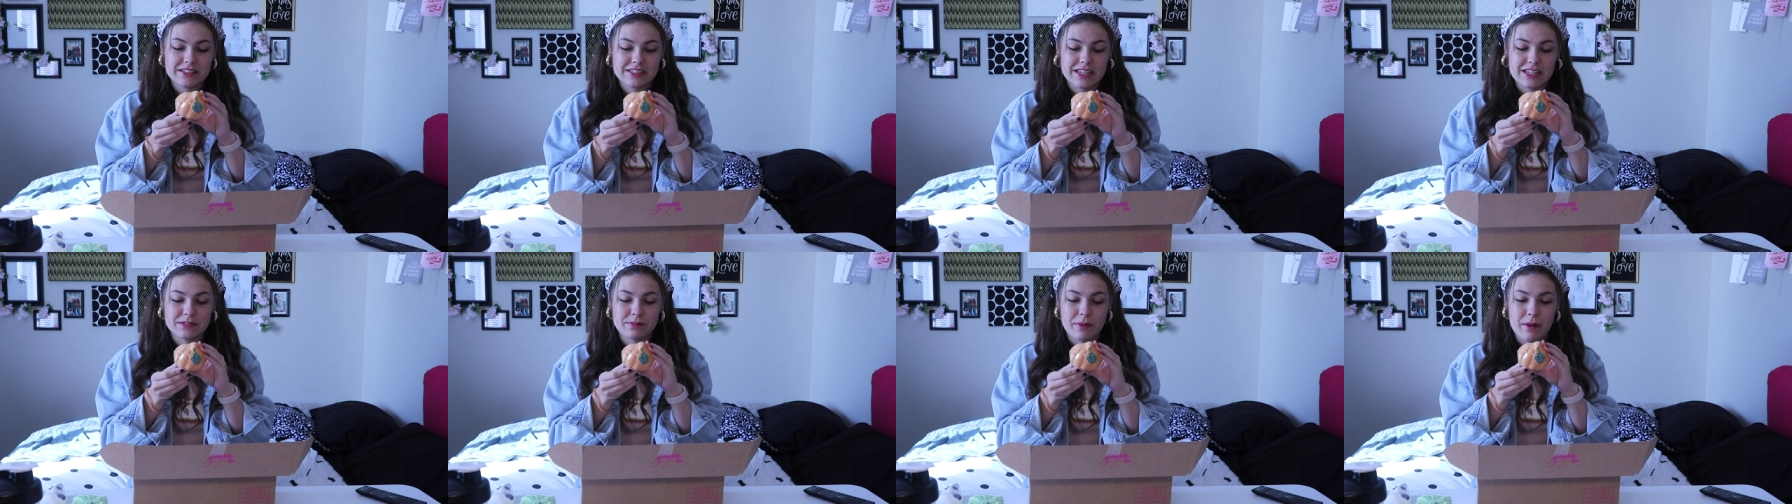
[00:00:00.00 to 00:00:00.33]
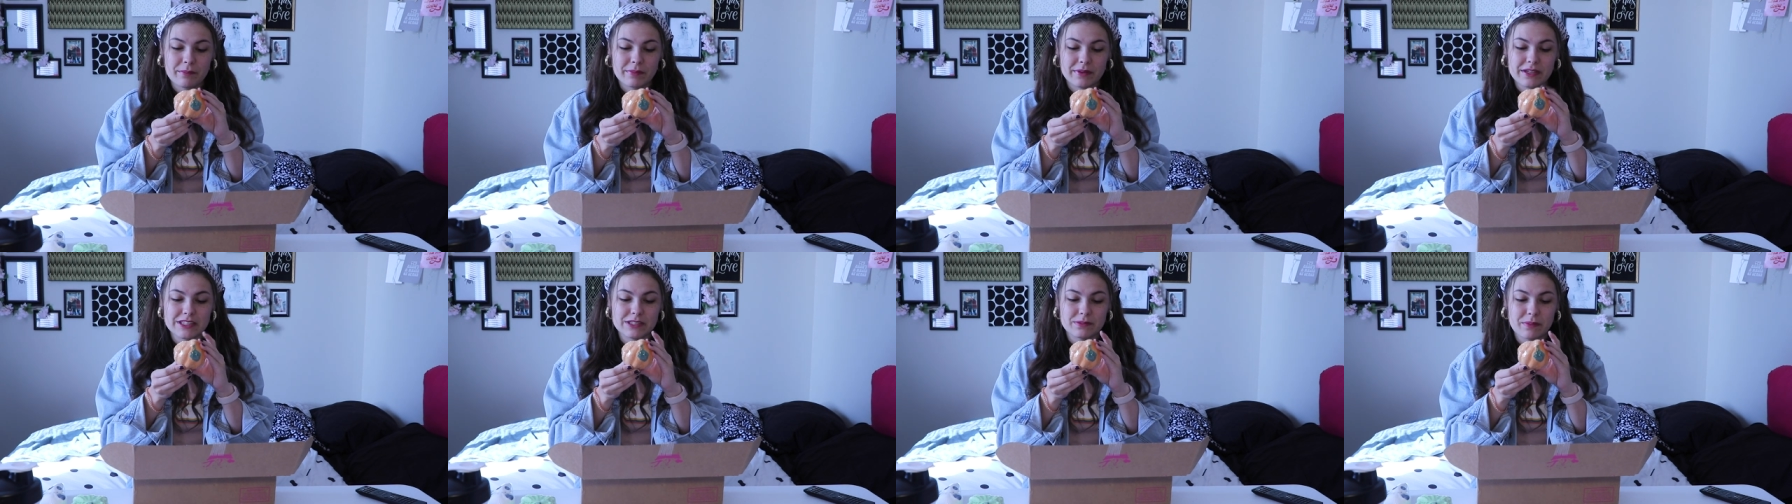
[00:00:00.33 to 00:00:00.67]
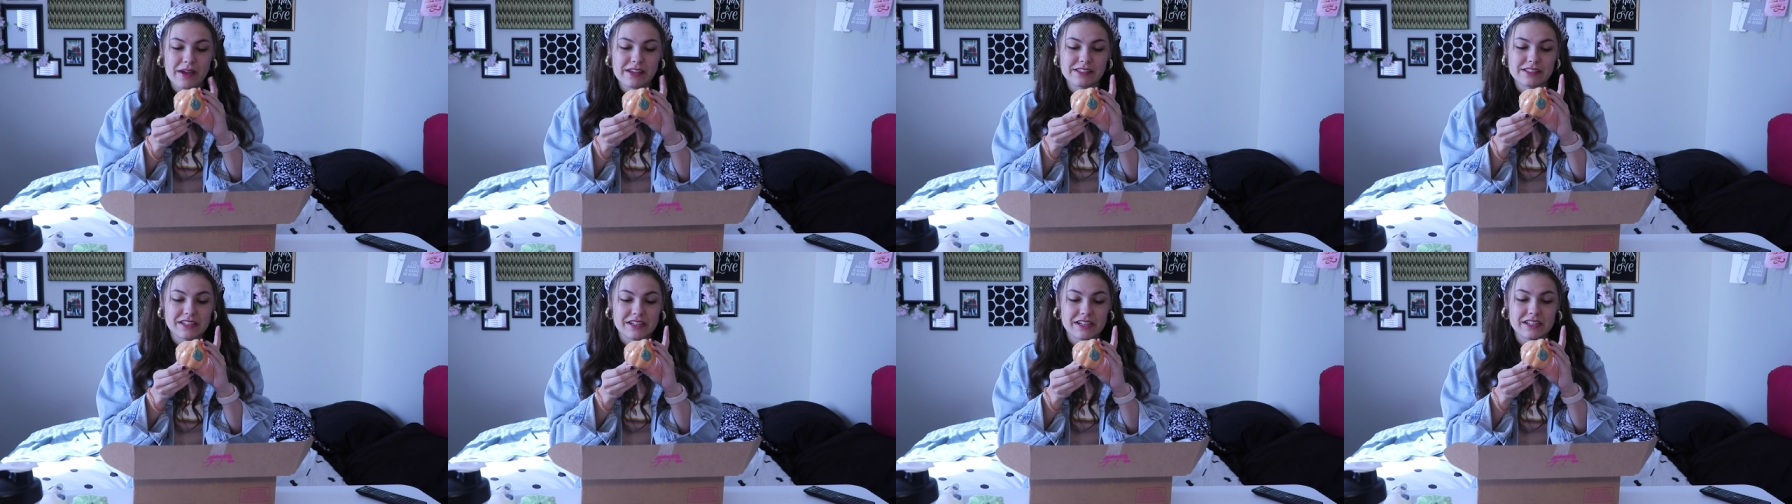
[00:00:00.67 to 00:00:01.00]
it says pumpkin
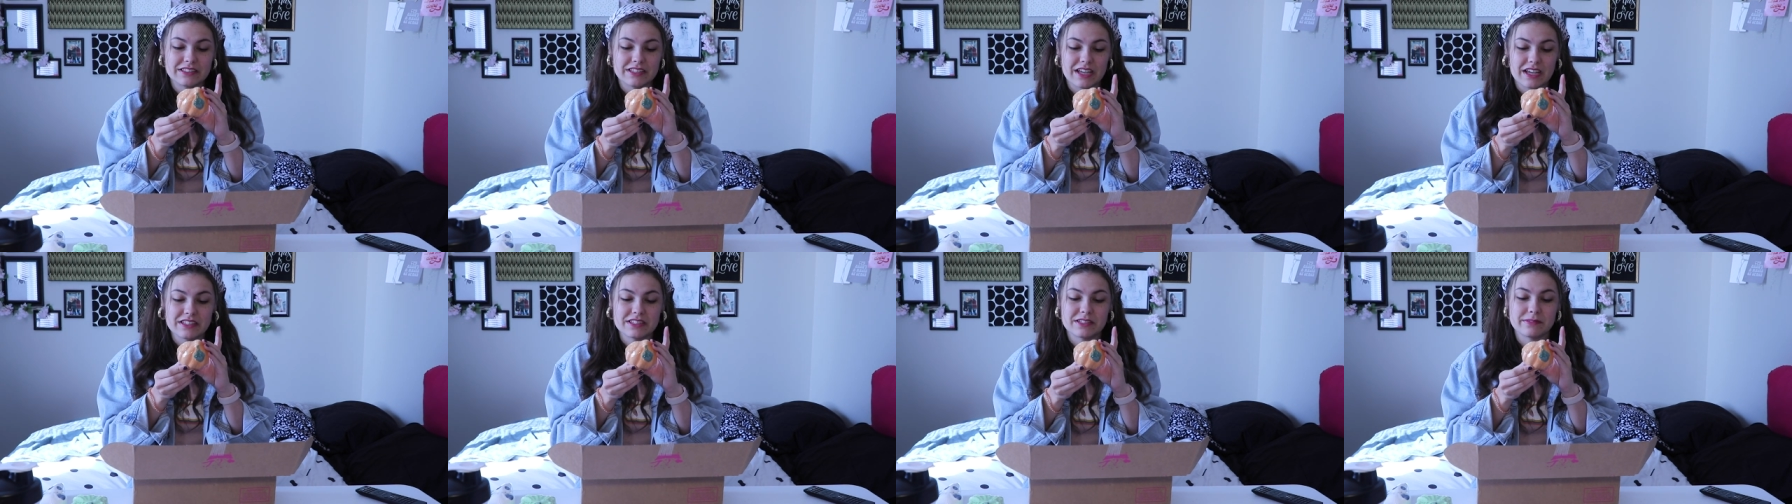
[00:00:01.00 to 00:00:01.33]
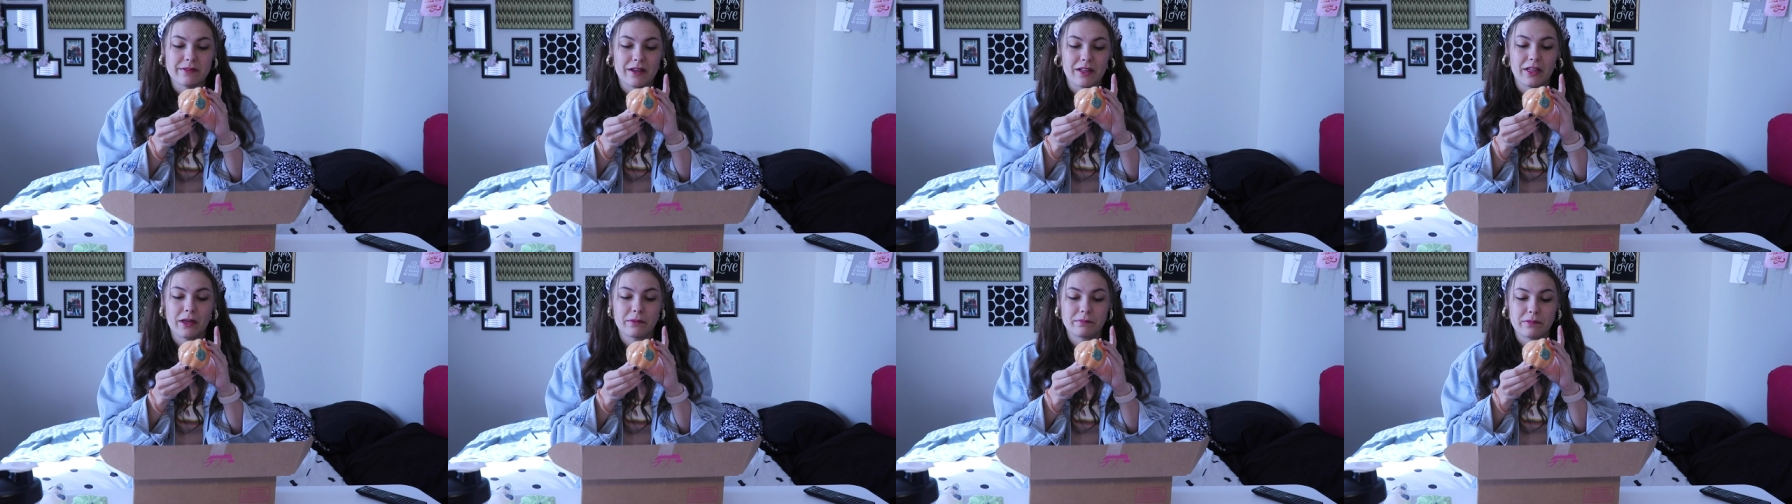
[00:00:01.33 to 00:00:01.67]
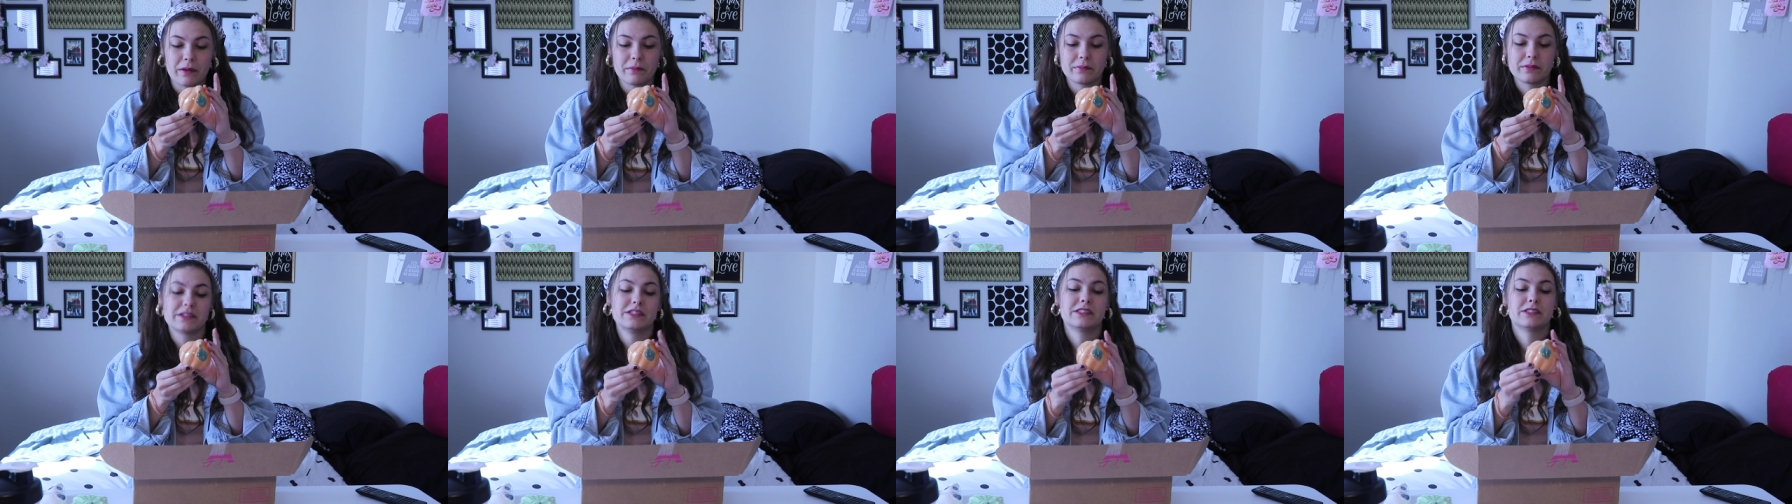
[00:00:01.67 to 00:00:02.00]
spice, and it does smell like
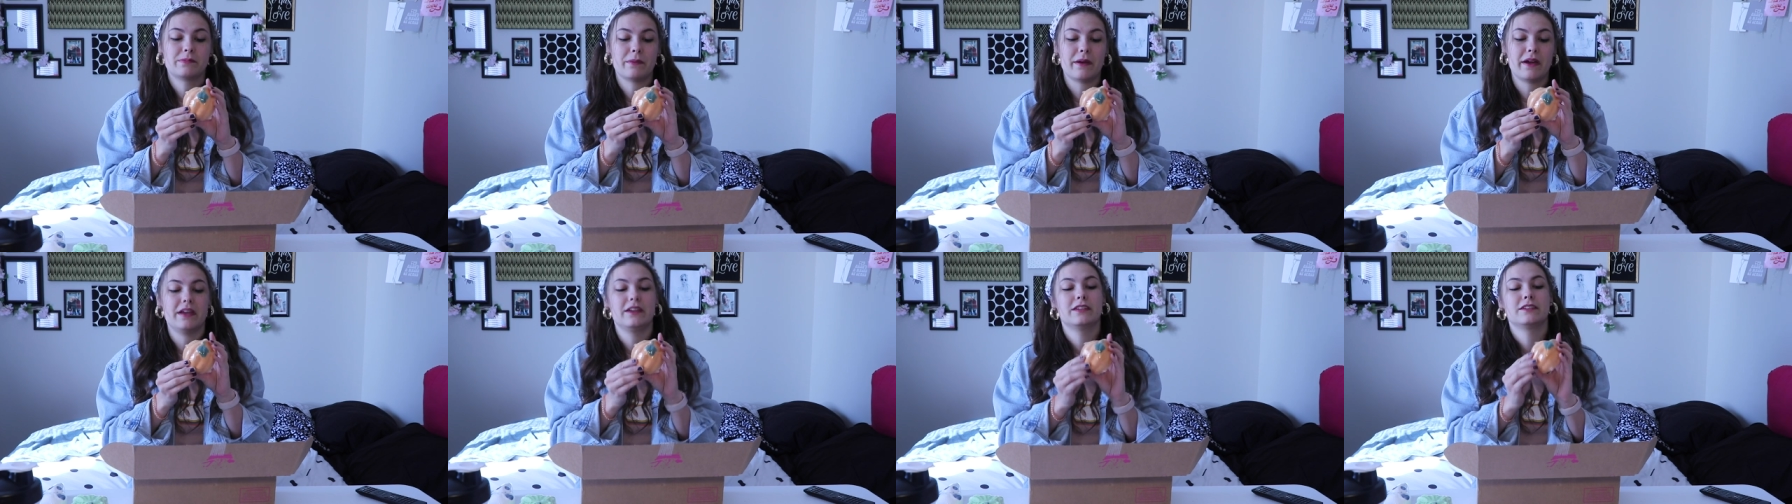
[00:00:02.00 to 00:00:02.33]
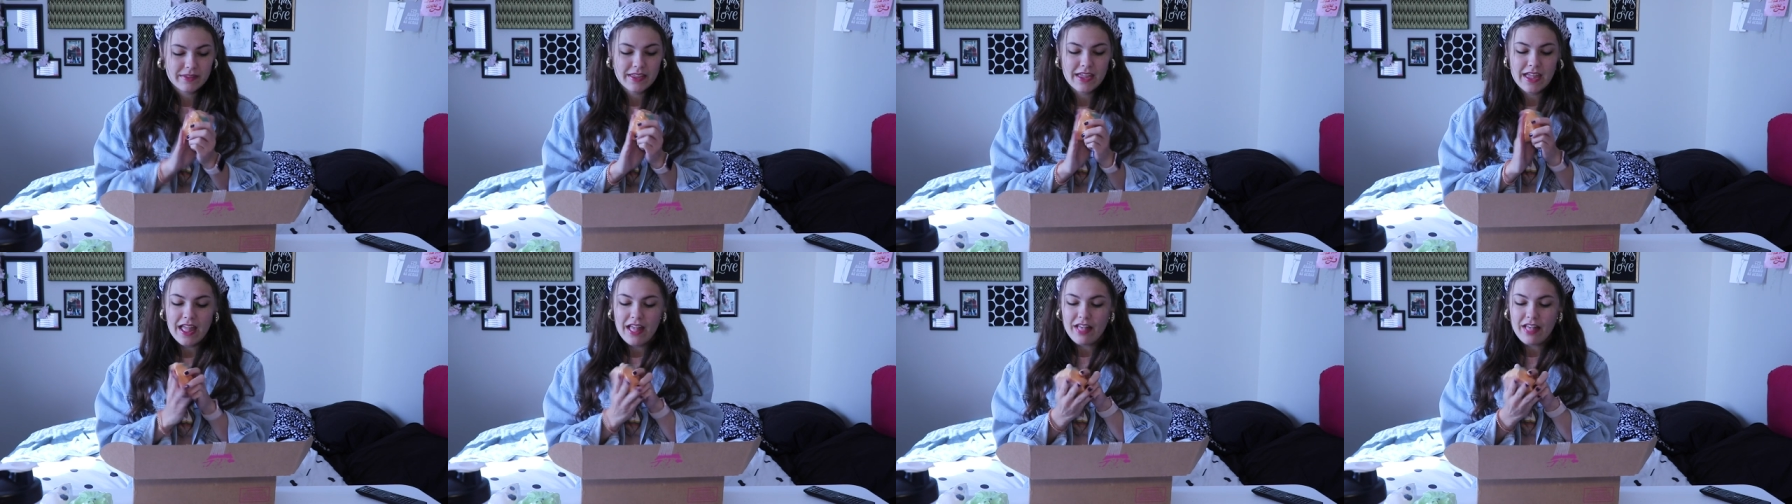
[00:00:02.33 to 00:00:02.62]
pumpkin spice.